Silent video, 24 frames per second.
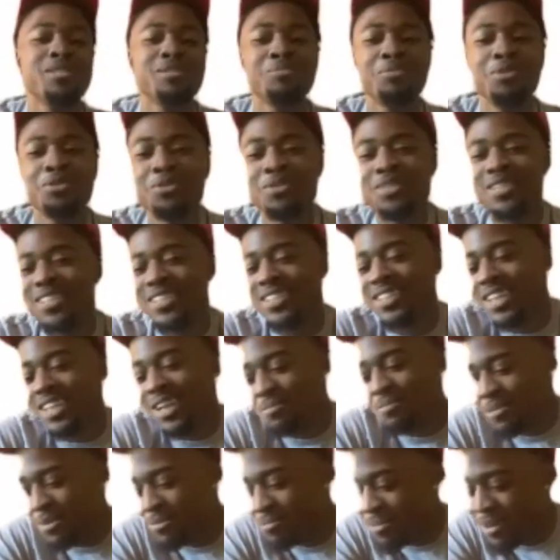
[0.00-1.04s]
music,
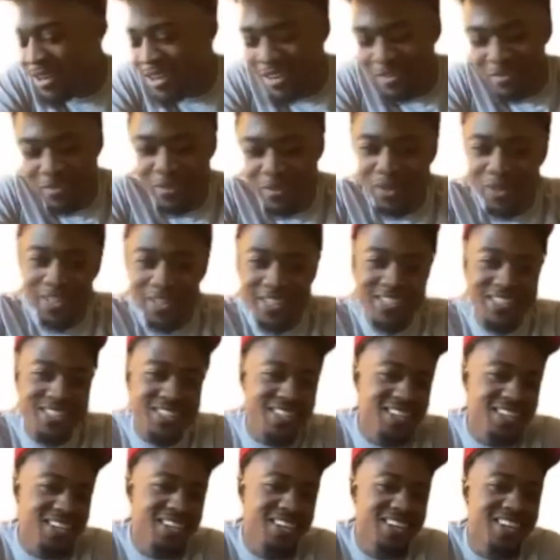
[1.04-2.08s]
shop the brand for us.
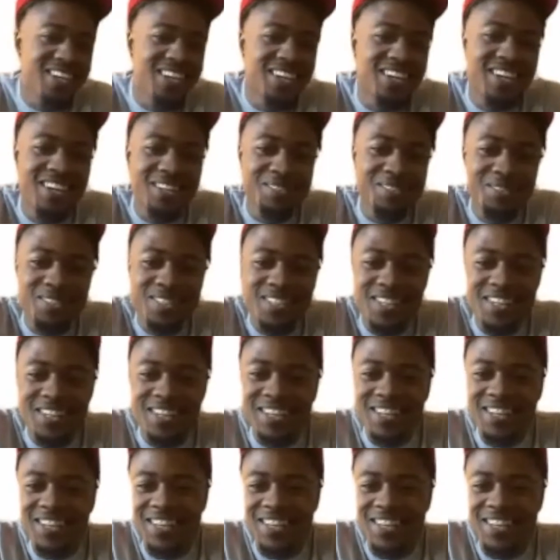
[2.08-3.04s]
You know what I'm saying?